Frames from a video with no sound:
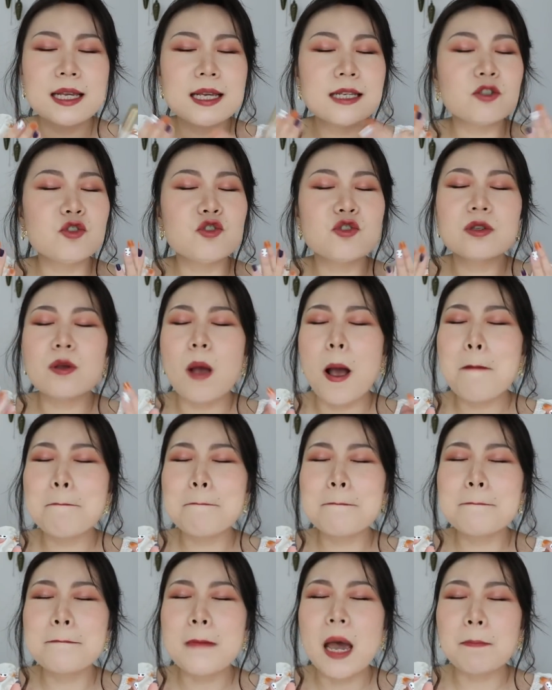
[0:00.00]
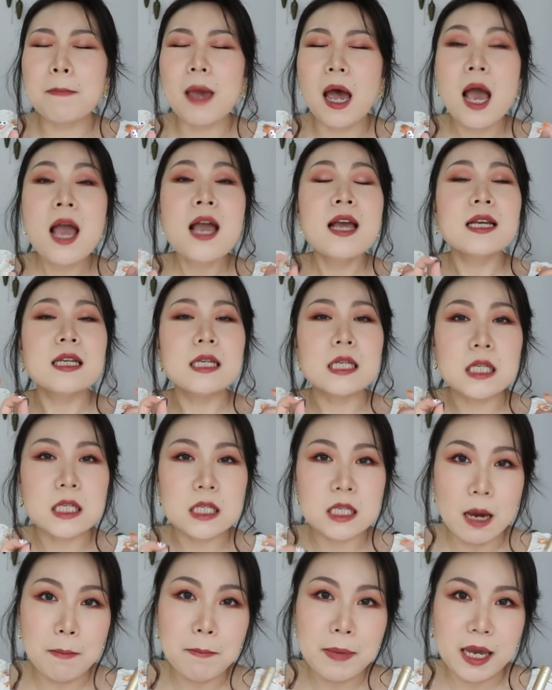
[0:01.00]
It's just
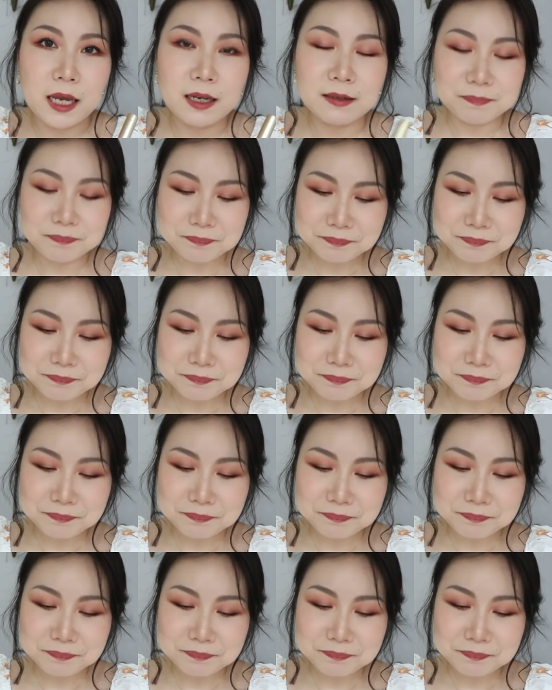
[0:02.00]
yummy.